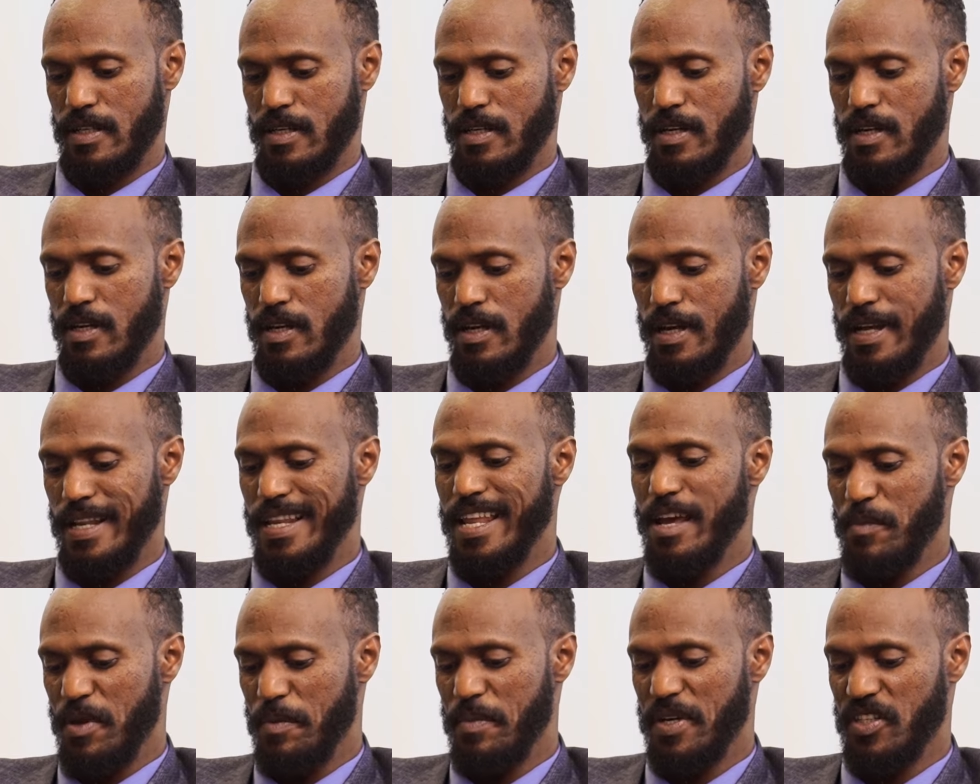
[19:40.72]
uh,
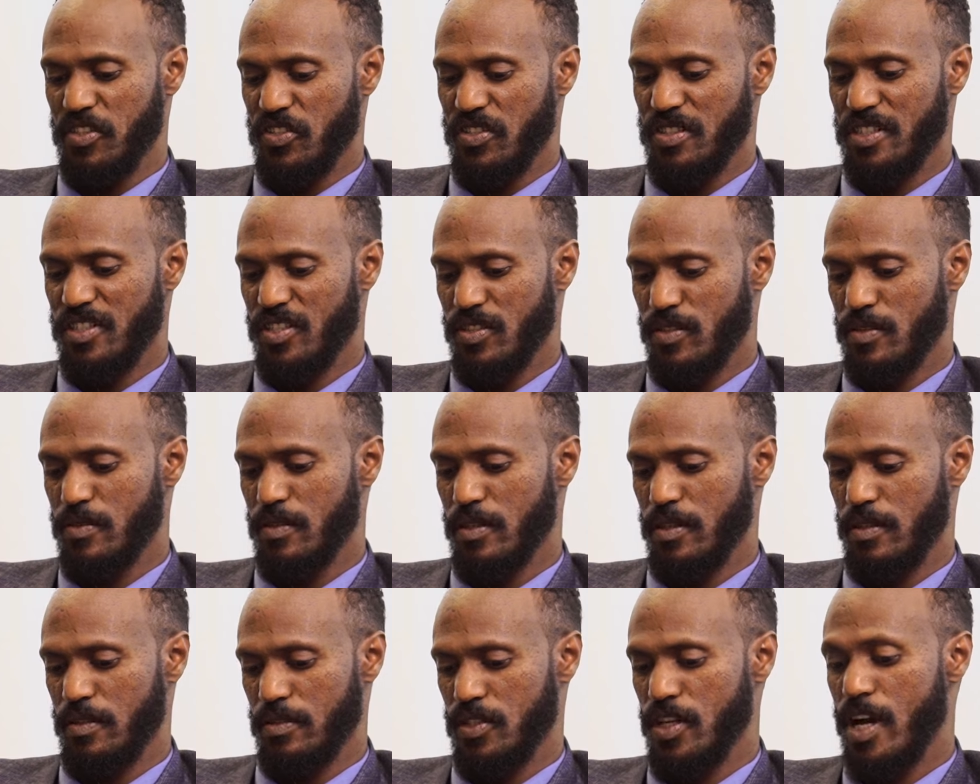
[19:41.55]
let me mention just
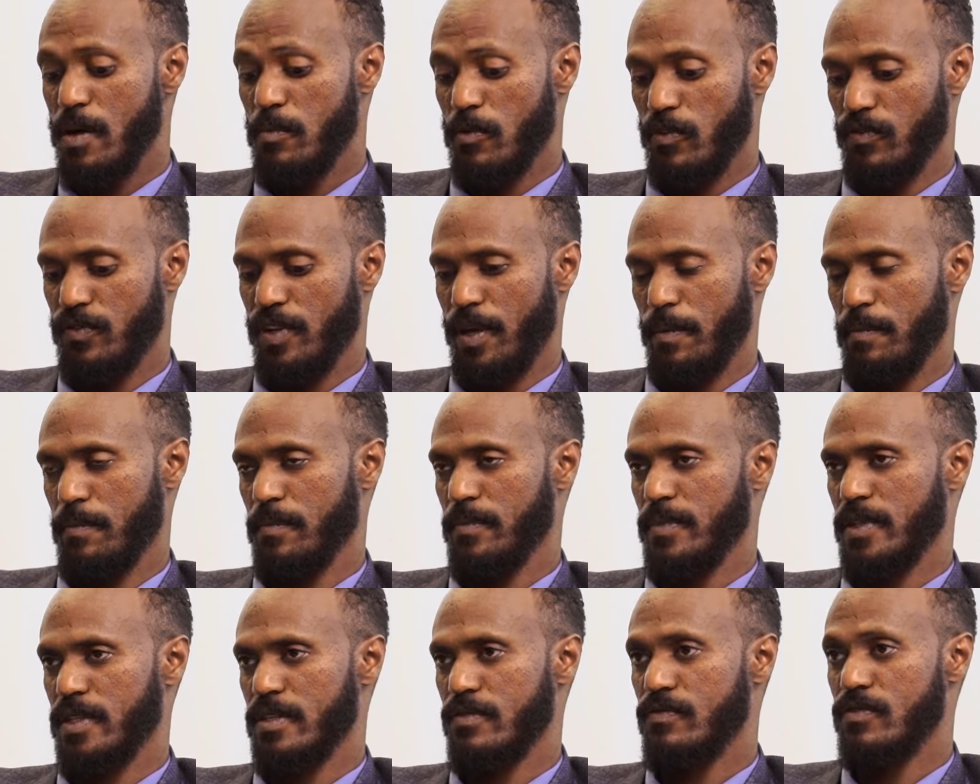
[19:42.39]
uh, some of them
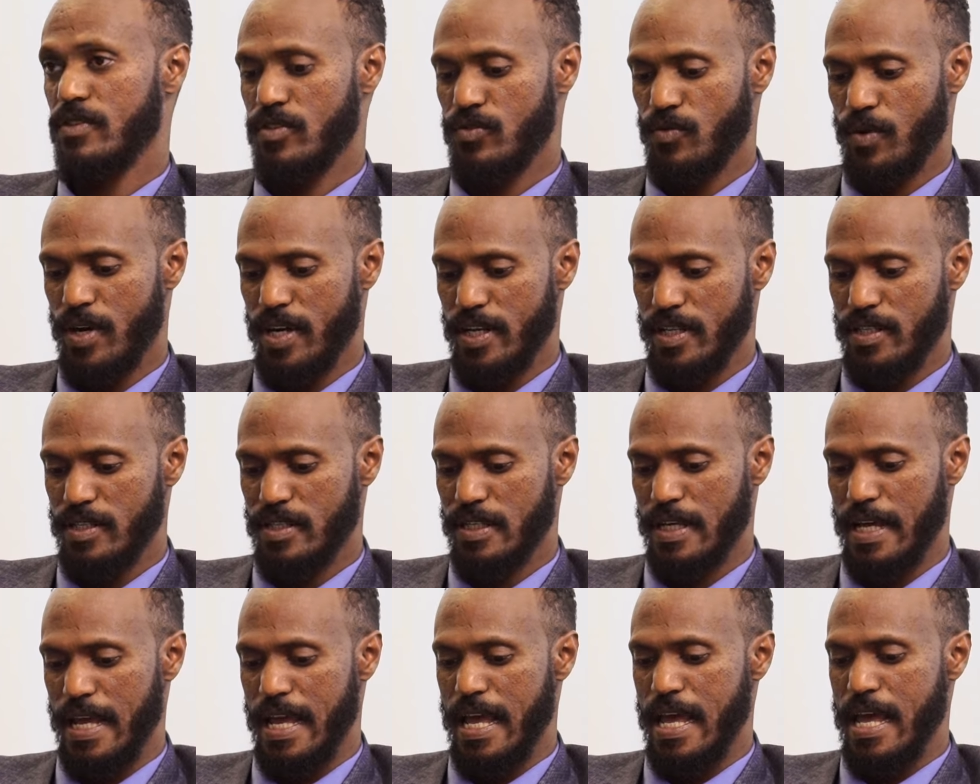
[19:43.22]
the first one is